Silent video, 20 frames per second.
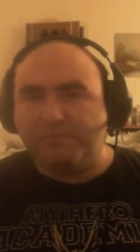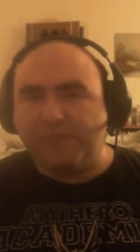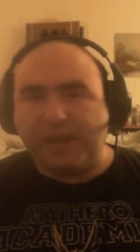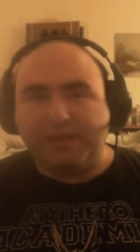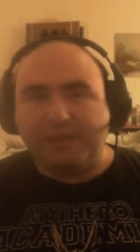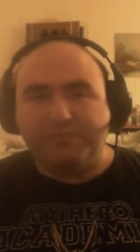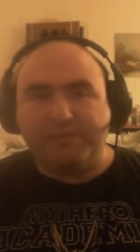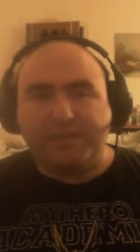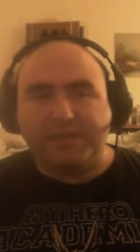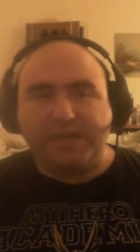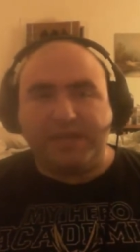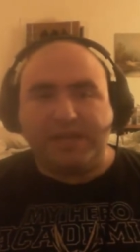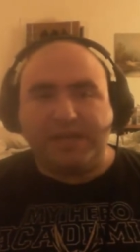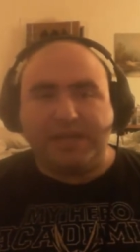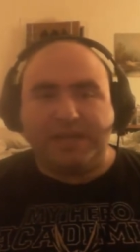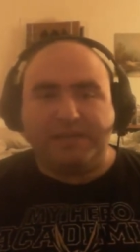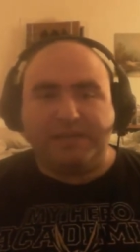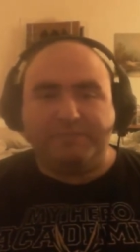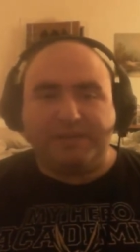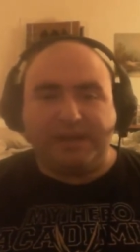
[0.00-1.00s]
Family
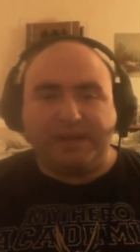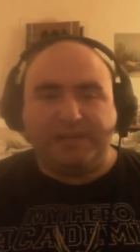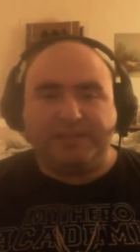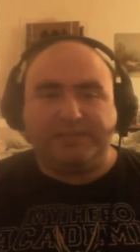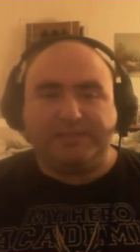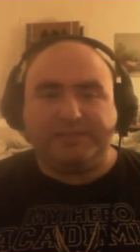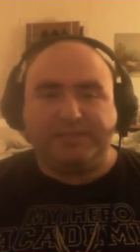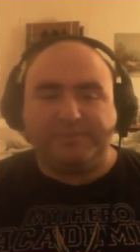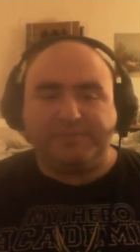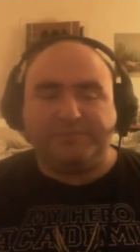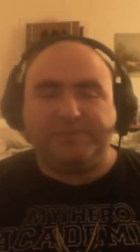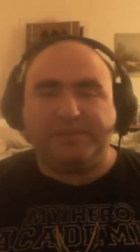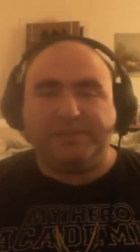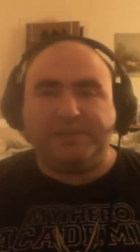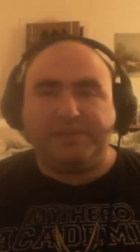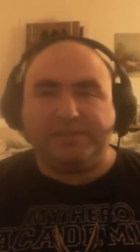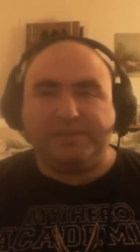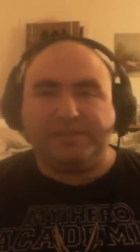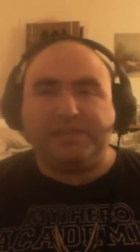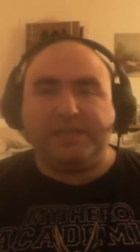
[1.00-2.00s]
Guy minus
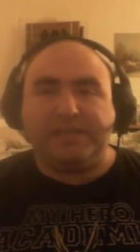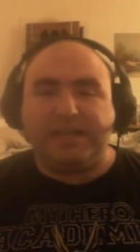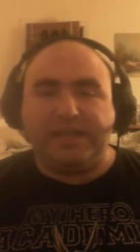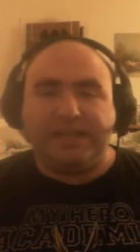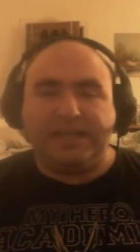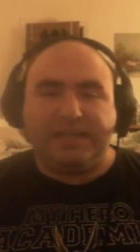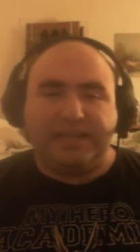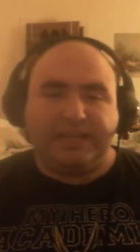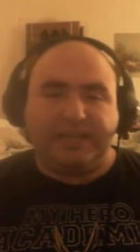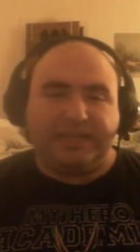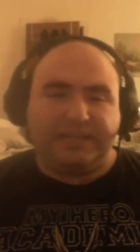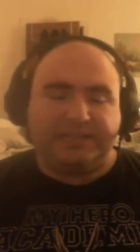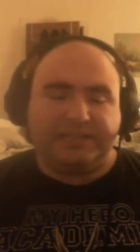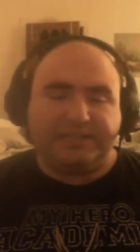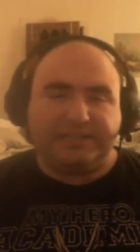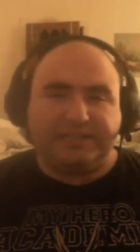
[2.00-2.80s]
Simpsons. Like, I get it.